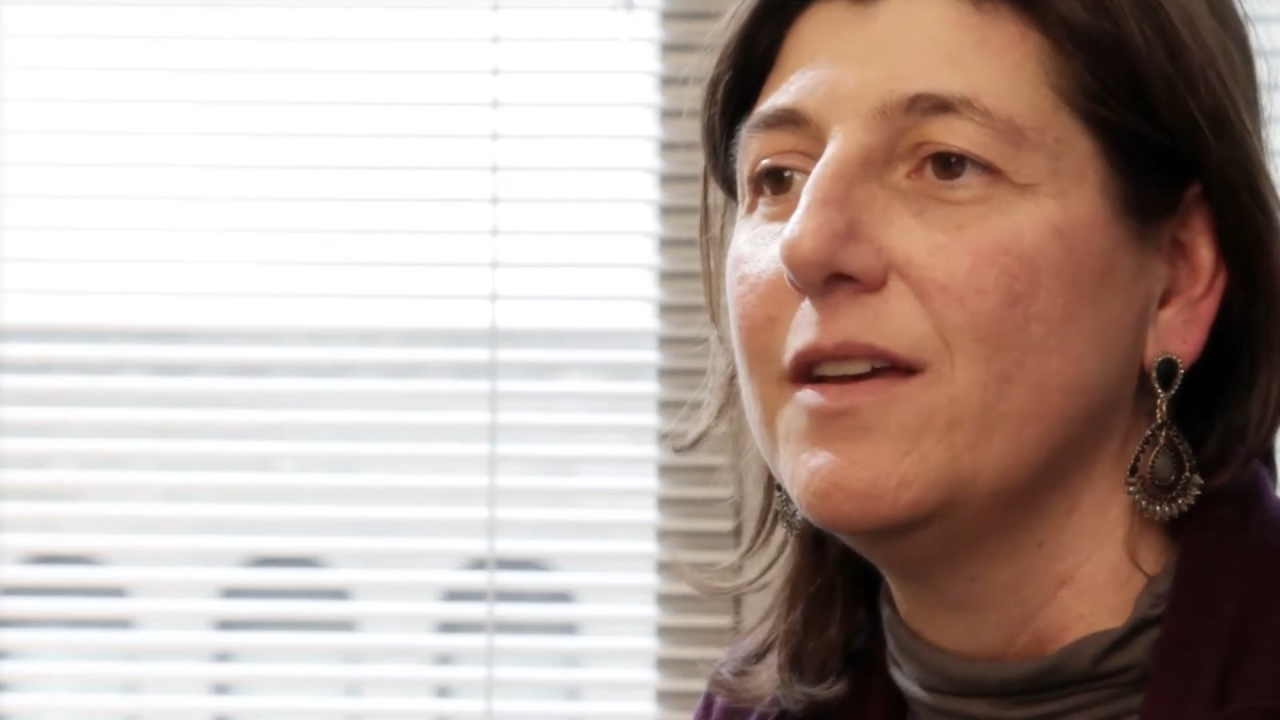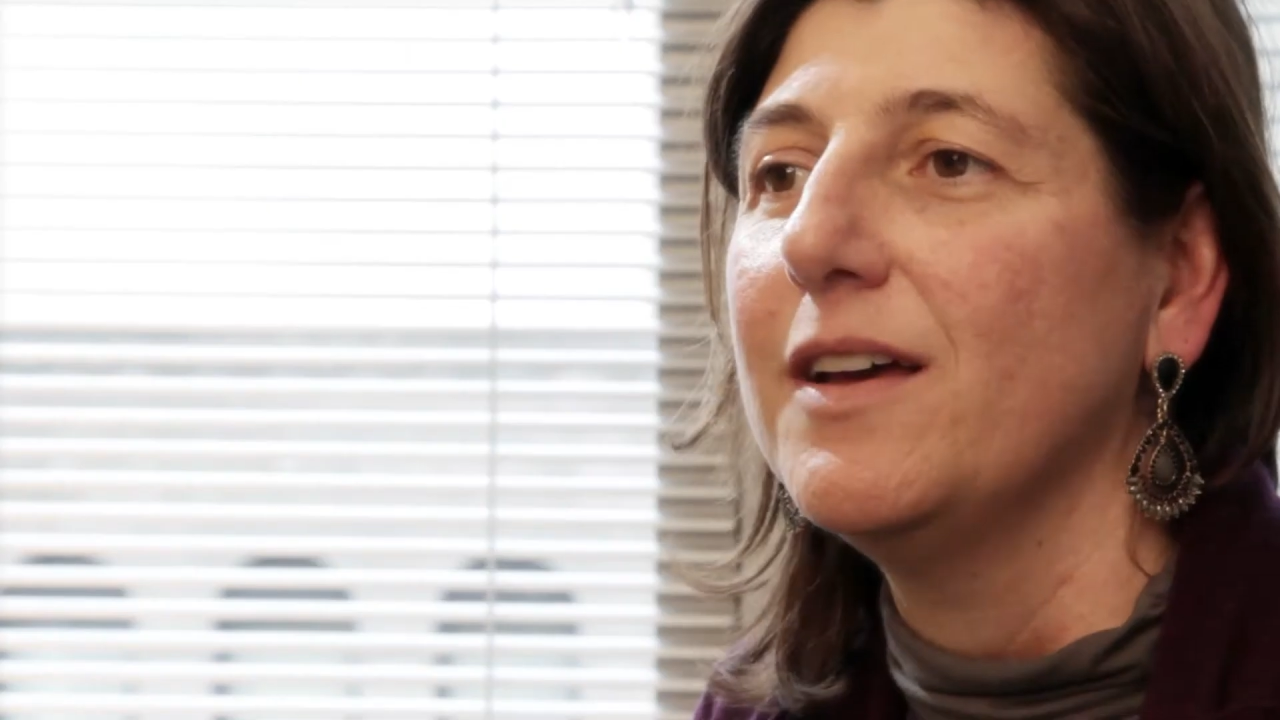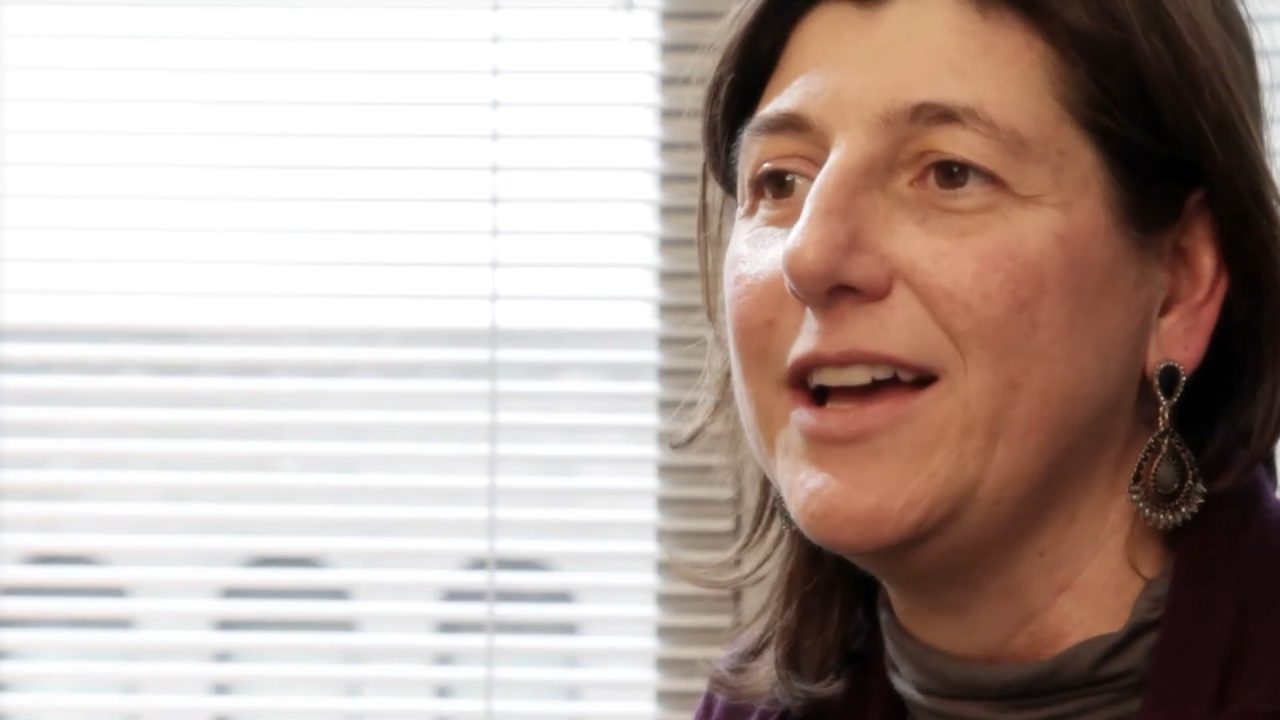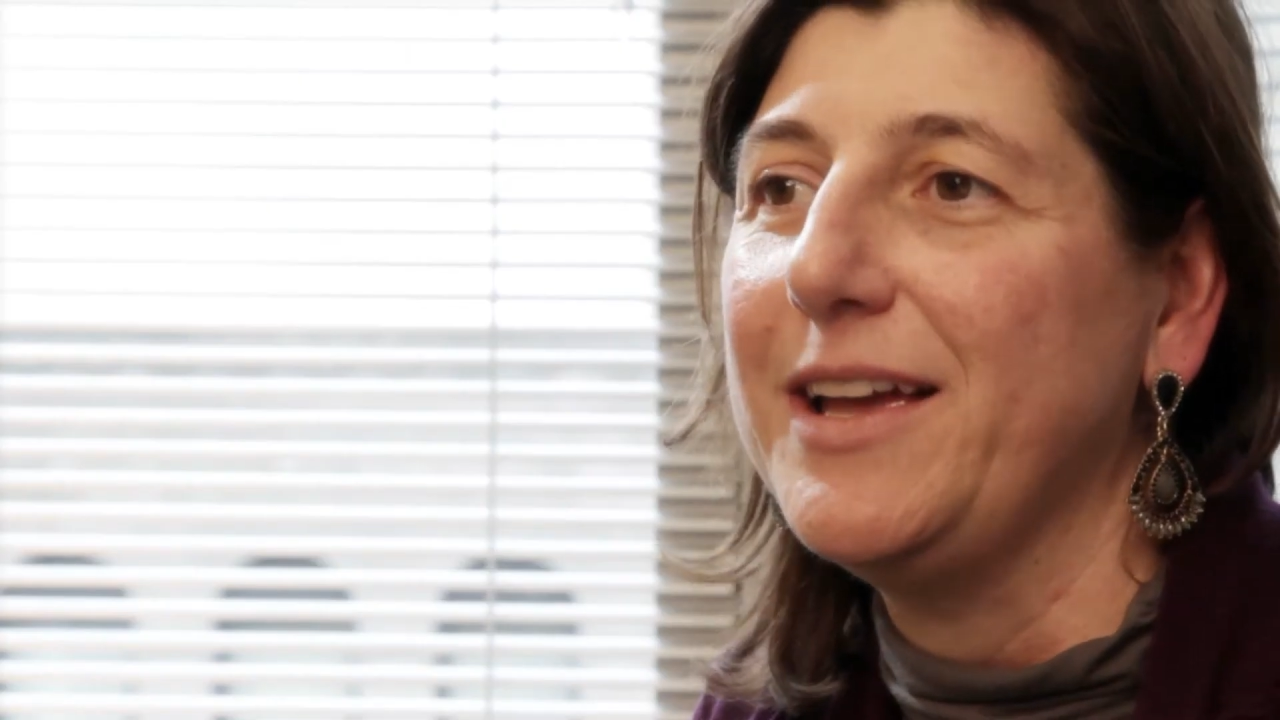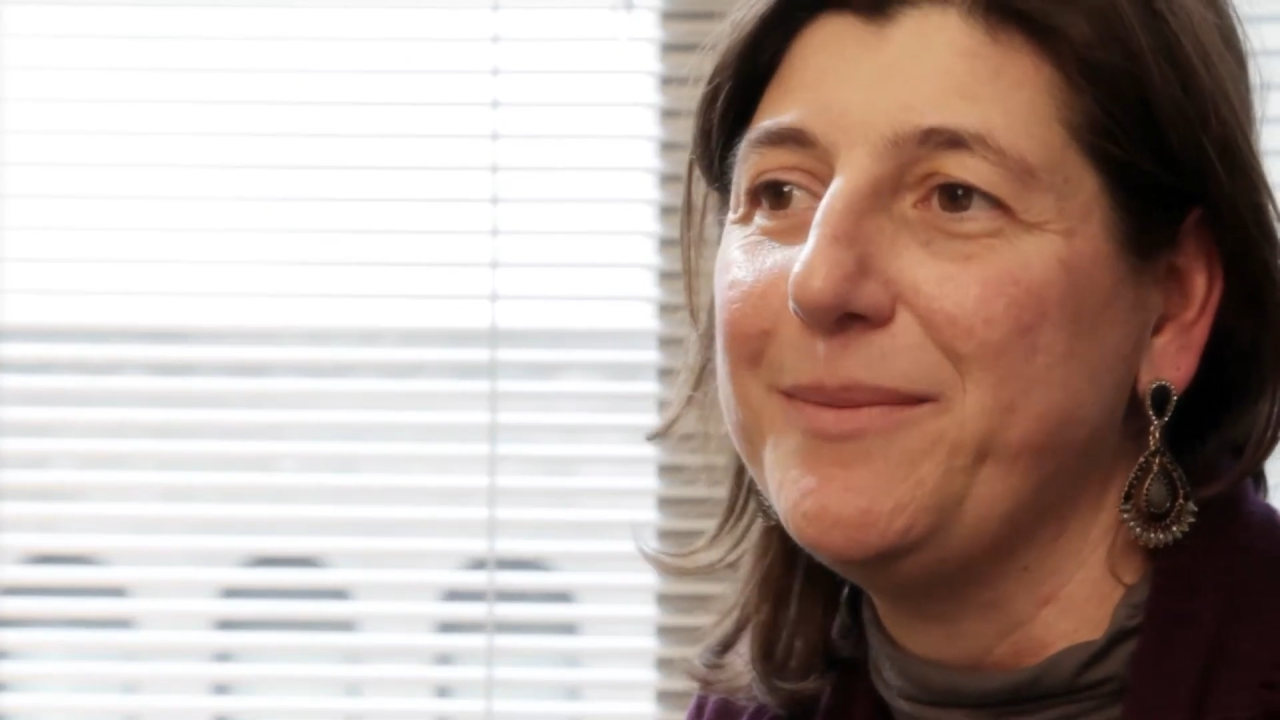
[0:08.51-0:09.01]

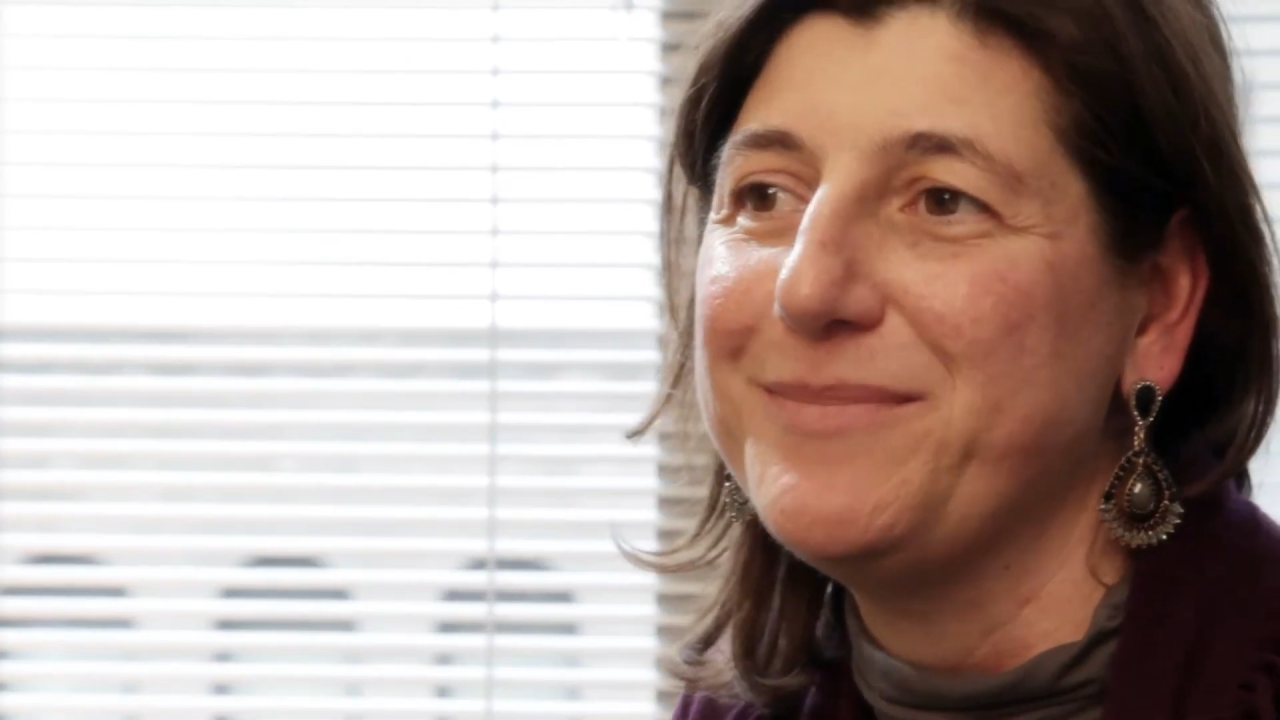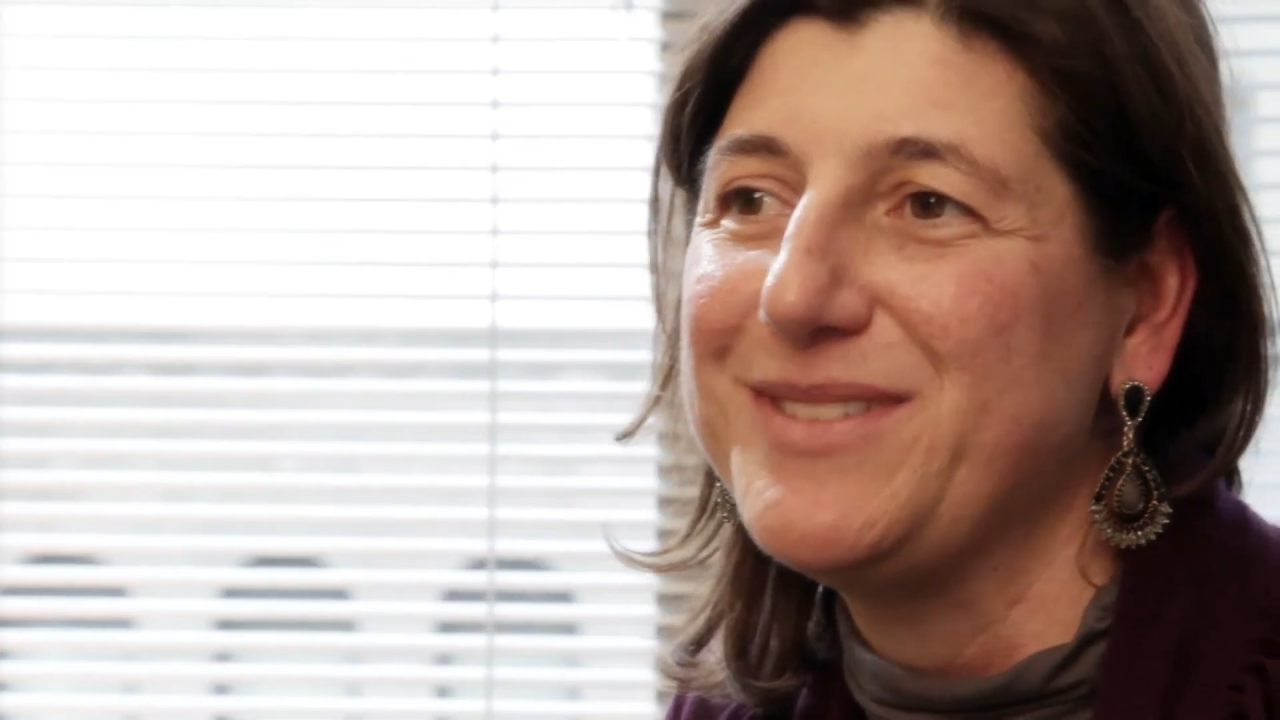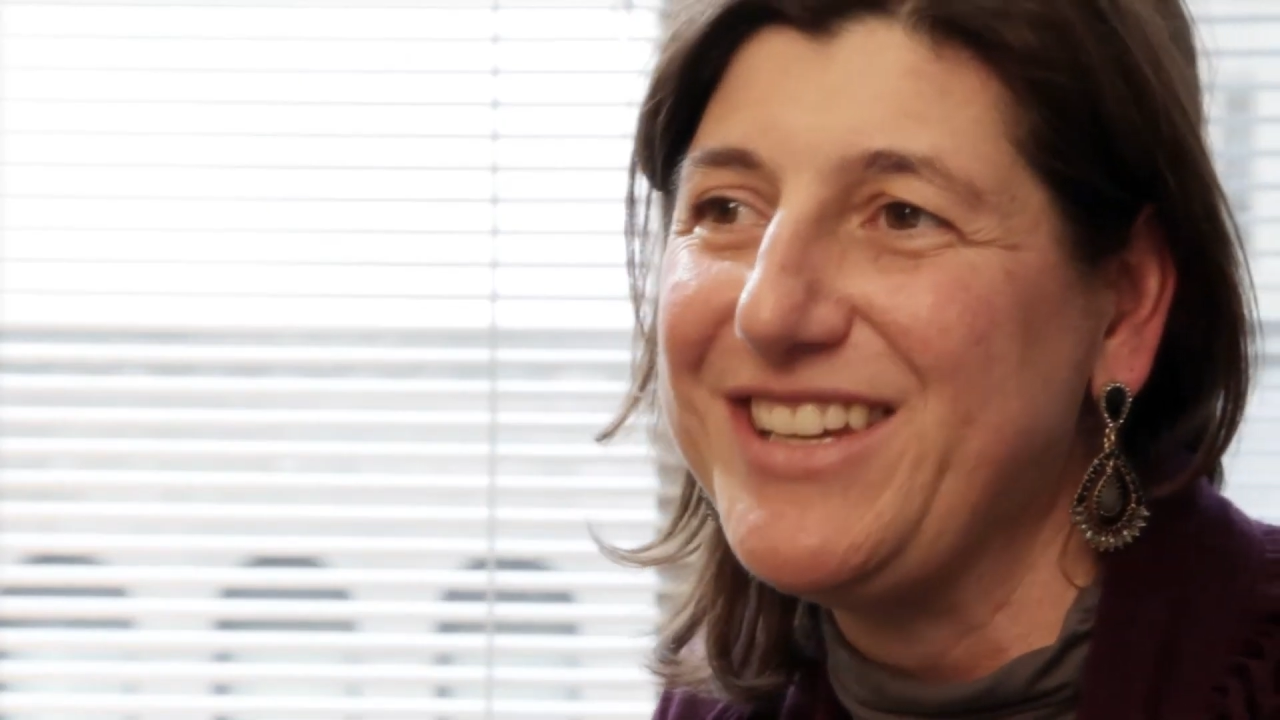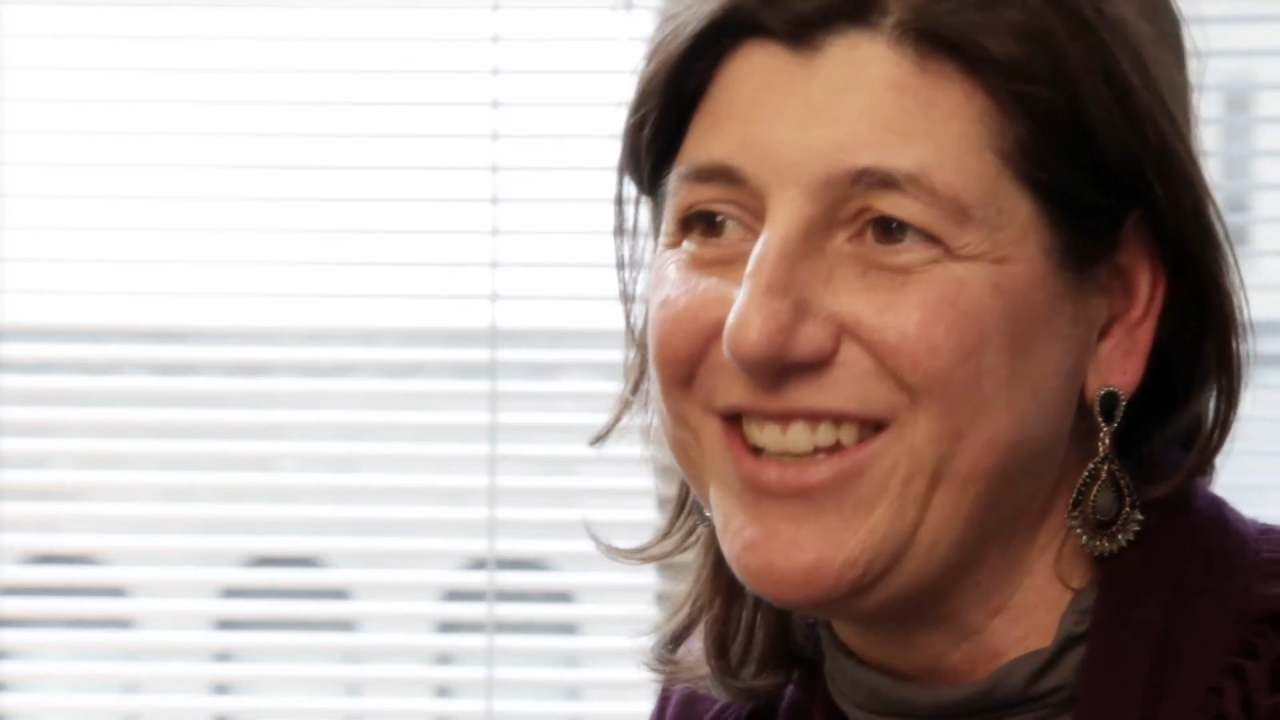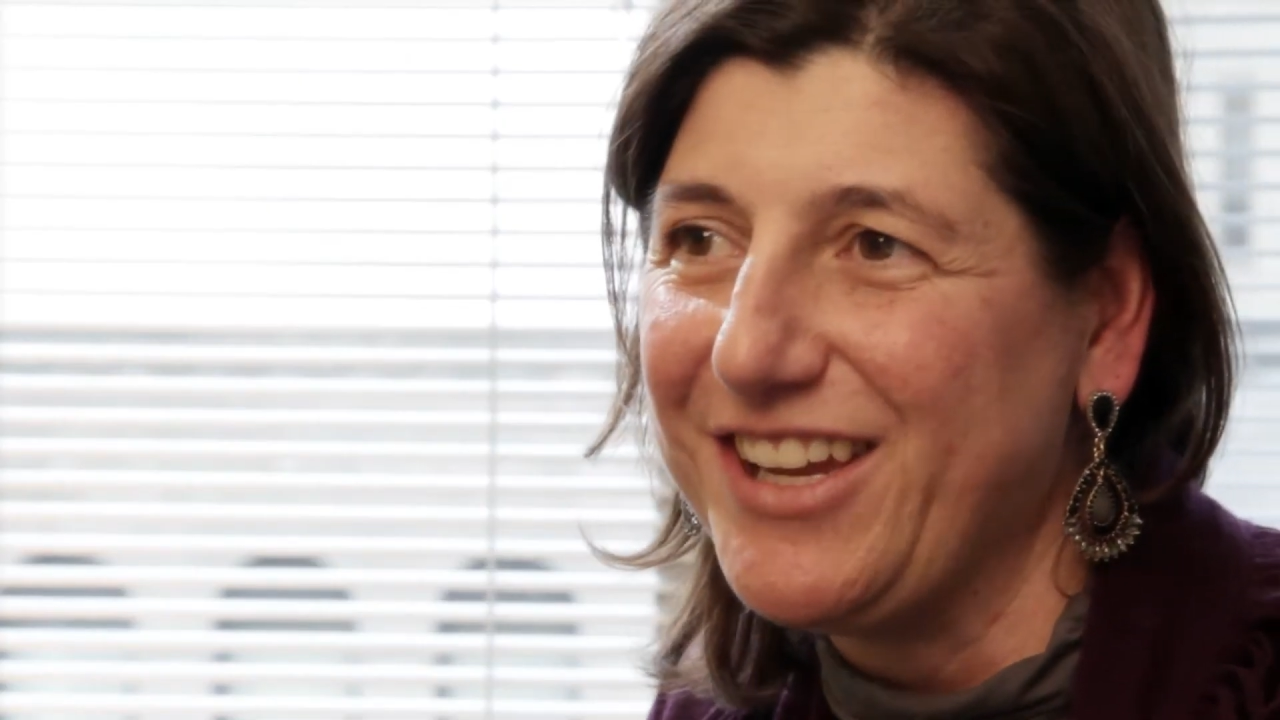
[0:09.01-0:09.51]
I'm
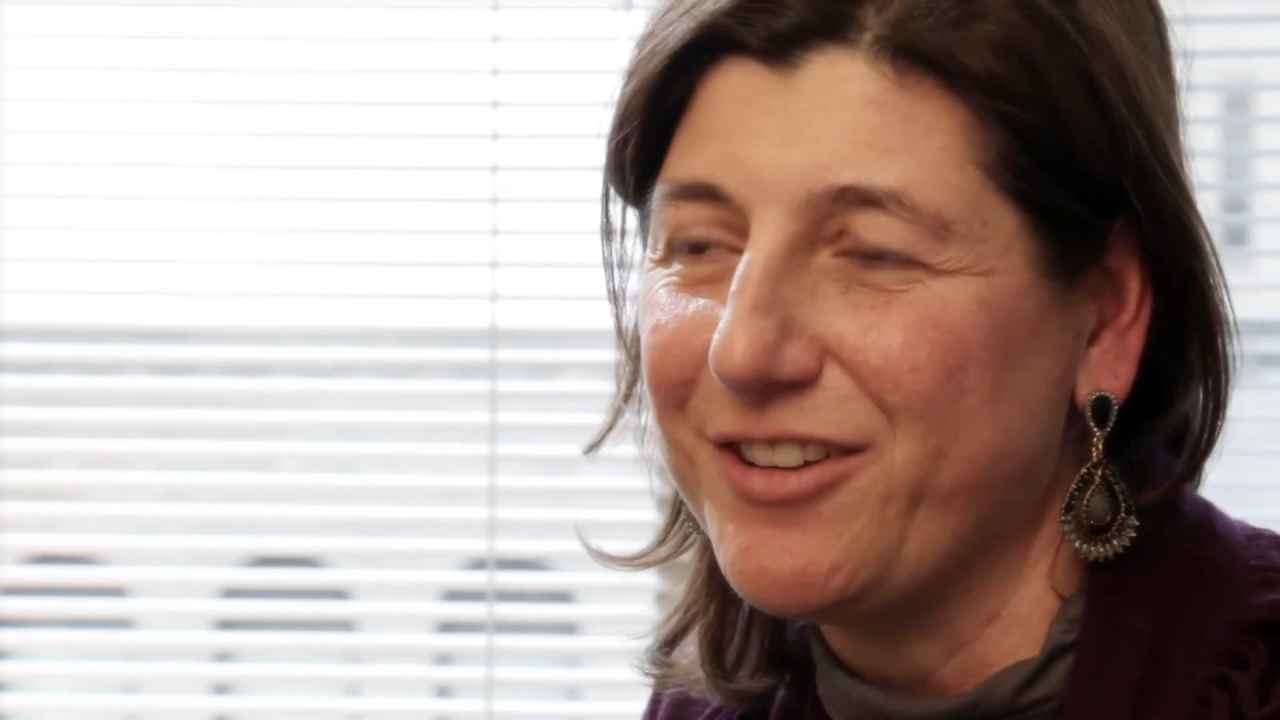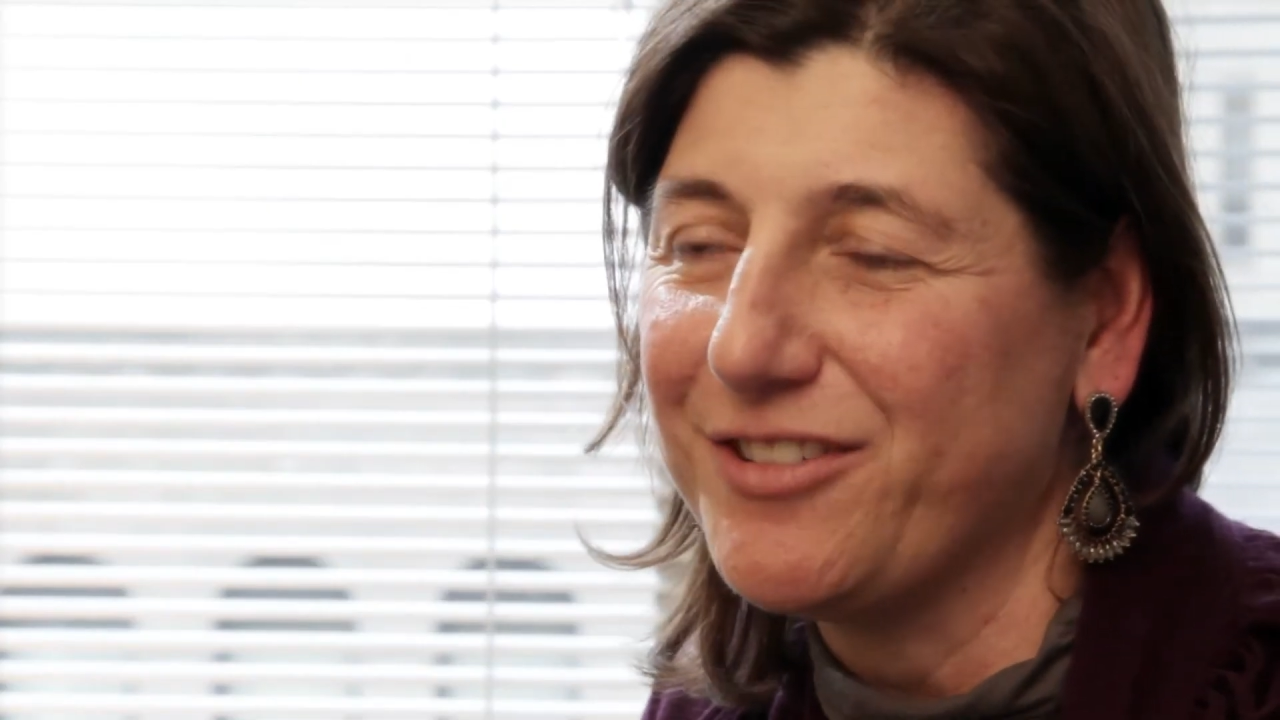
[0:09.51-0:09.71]
Delia